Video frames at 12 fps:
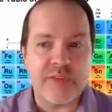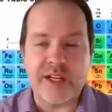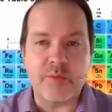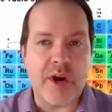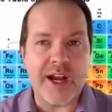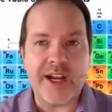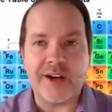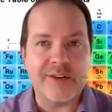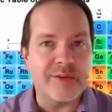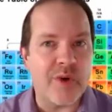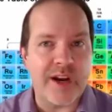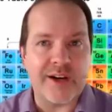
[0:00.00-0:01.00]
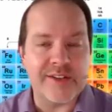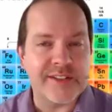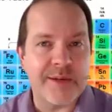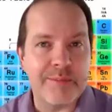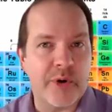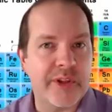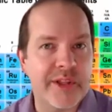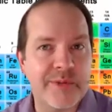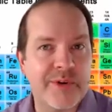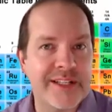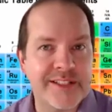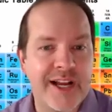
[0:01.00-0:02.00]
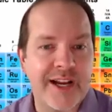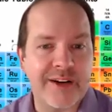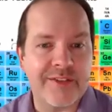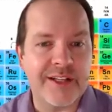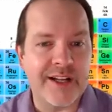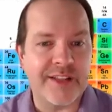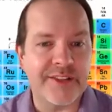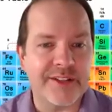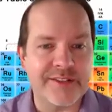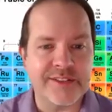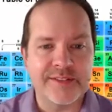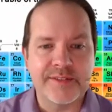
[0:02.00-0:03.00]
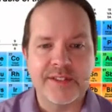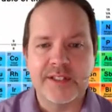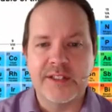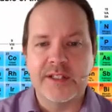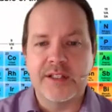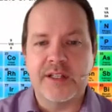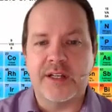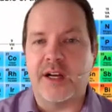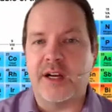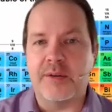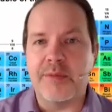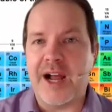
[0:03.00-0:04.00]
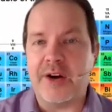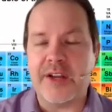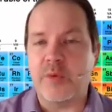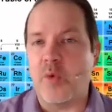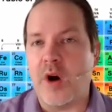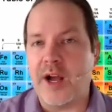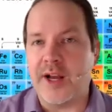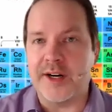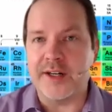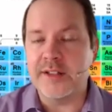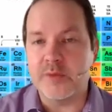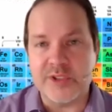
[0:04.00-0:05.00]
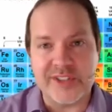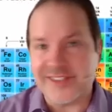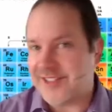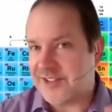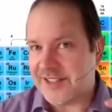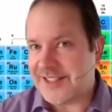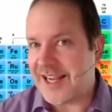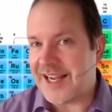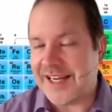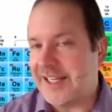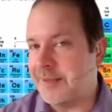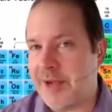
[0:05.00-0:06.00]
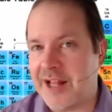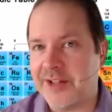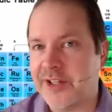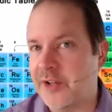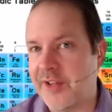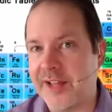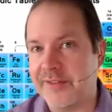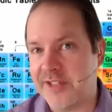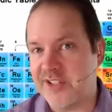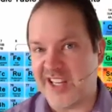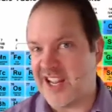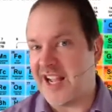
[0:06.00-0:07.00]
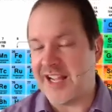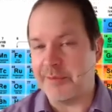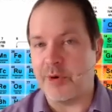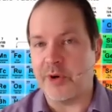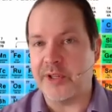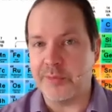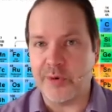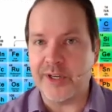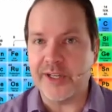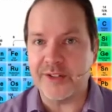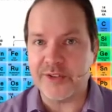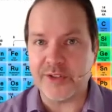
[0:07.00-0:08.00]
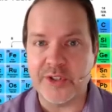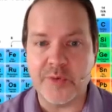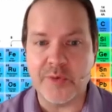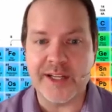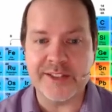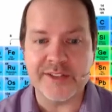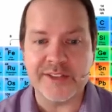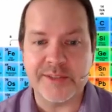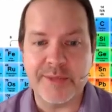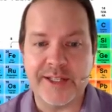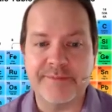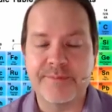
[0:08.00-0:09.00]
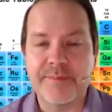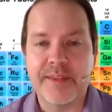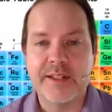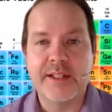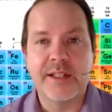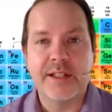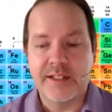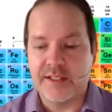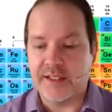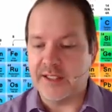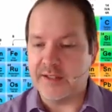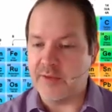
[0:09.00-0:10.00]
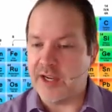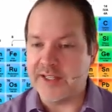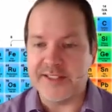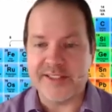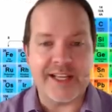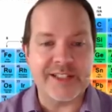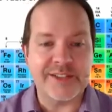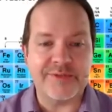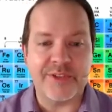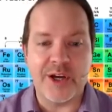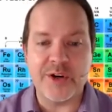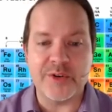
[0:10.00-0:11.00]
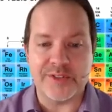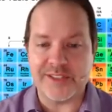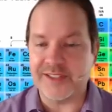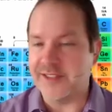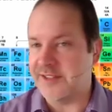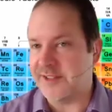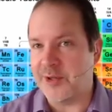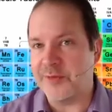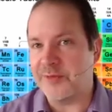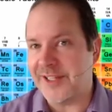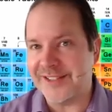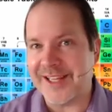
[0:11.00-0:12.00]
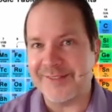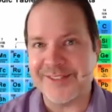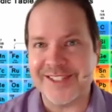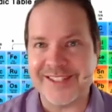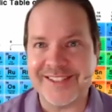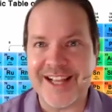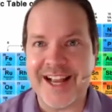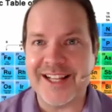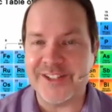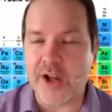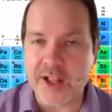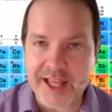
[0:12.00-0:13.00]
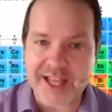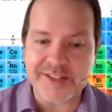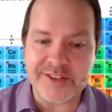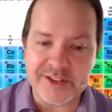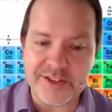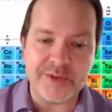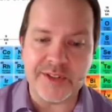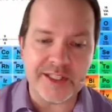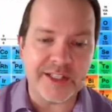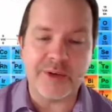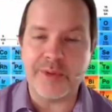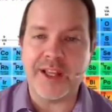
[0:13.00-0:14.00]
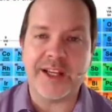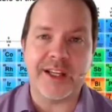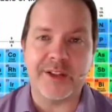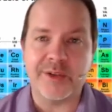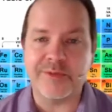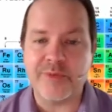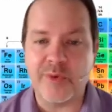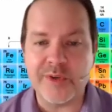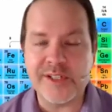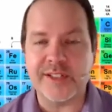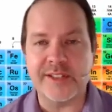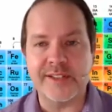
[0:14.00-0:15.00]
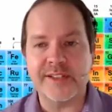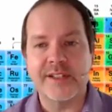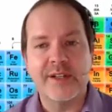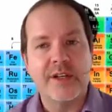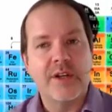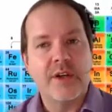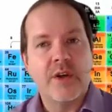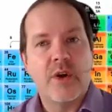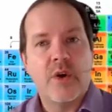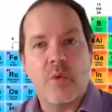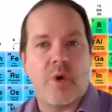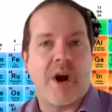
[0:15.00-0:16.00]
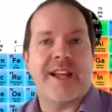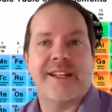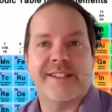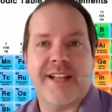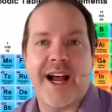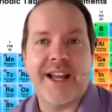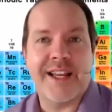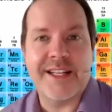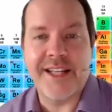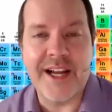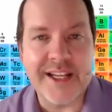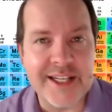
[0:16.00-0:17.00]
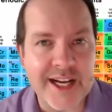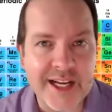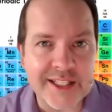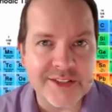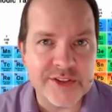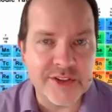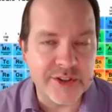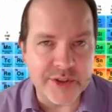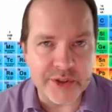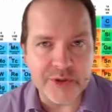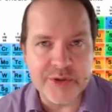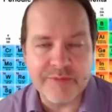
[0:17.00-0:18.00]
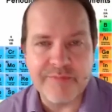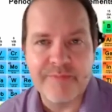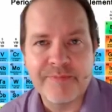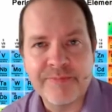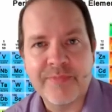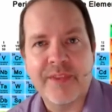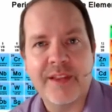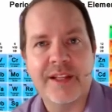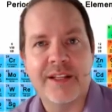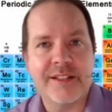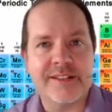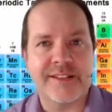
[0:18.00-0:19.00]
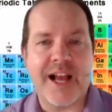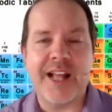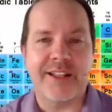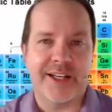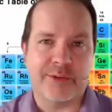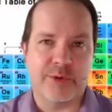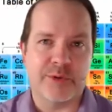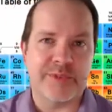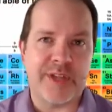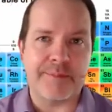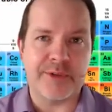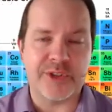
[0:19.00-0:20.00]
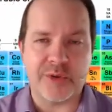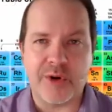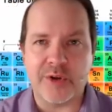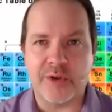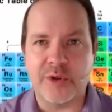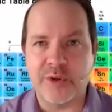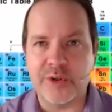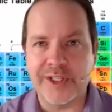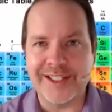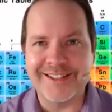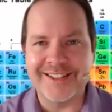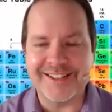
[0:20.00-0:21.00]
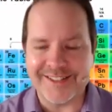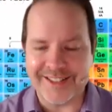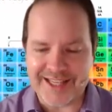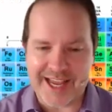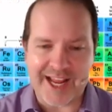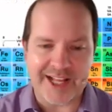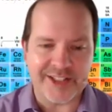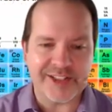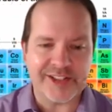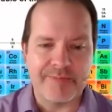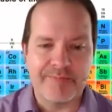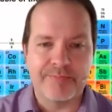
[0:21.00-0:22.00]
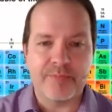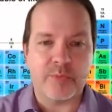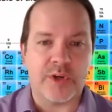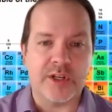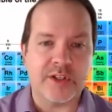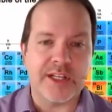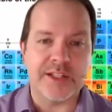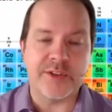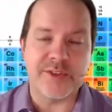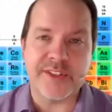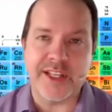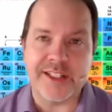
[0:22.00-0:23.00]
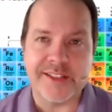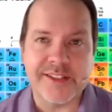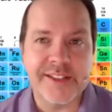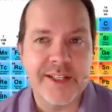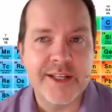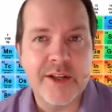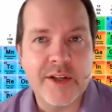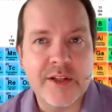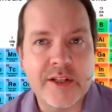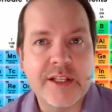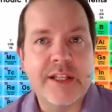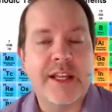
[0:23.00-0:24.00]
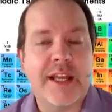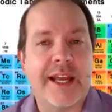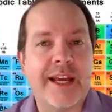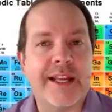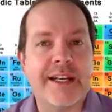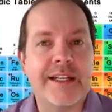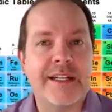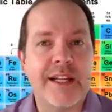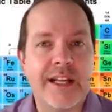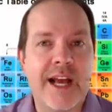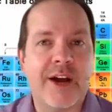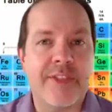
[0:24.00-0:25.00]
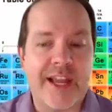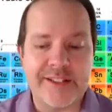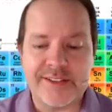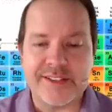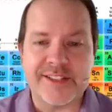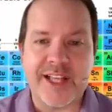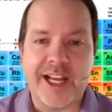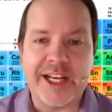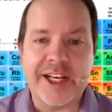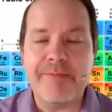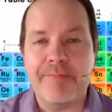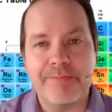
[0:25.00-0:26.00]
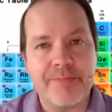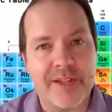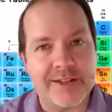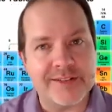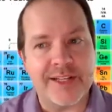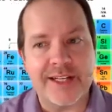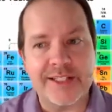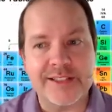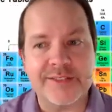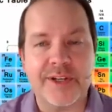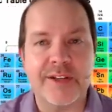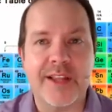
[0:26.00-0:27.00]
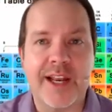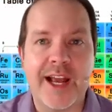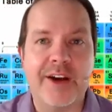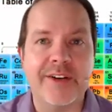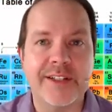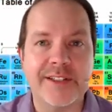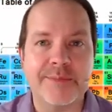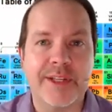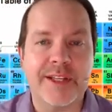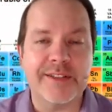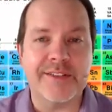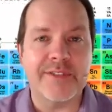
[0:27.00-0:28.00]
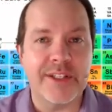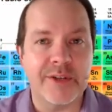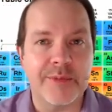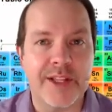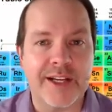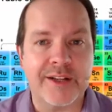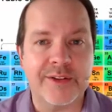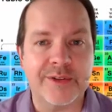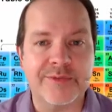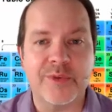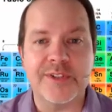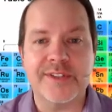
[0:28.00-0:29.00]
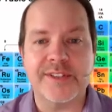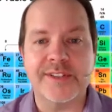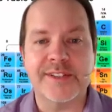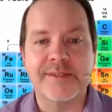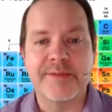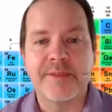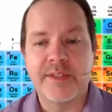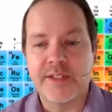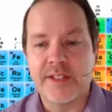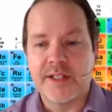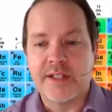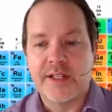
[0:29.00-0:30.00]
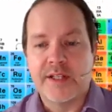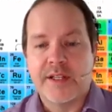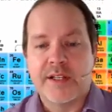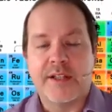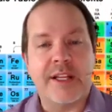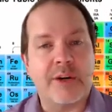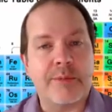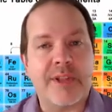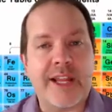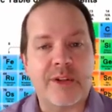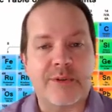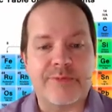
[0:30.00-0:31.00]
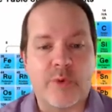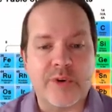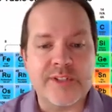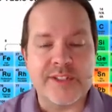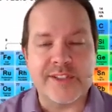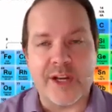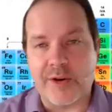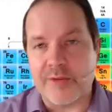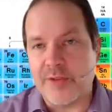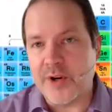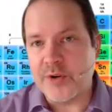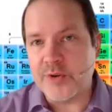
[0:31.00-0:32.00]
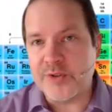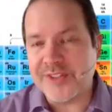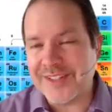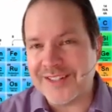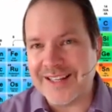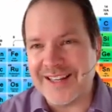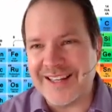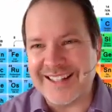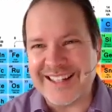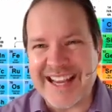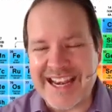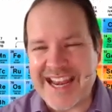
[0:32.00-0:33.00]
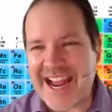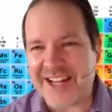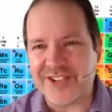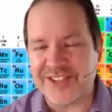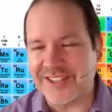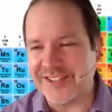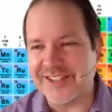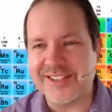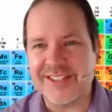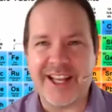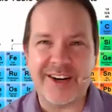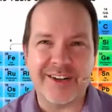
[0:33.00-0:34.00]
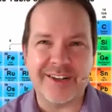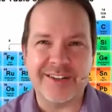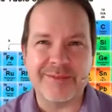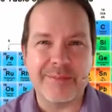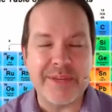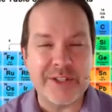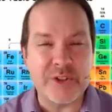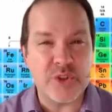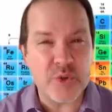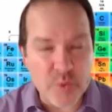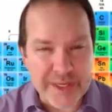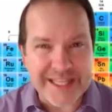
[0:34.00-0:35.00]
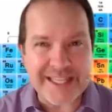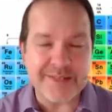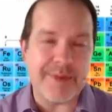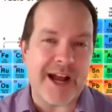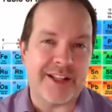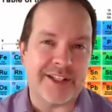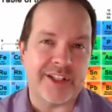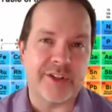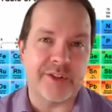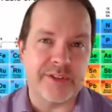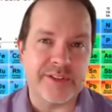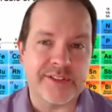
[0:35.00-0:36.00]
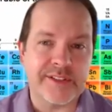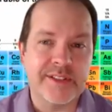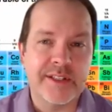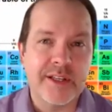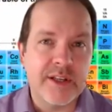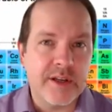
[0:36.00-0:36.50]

And why are, why are some boiling points higher than others? Um, how can water, which is such a tiny molecule, have such a high boiling point? show you why in just a minute. And why does ice float and snowflakes have six sides? It all has to do with intermolecular forces. Why is iodine, I2, solid at room temperature while chlorine is a gas? We're going to look at those things. And how that's decided, well, scientists figured that out, is because of intermolecular forces. The intermolecular forces are those uh, connections that are between molecules.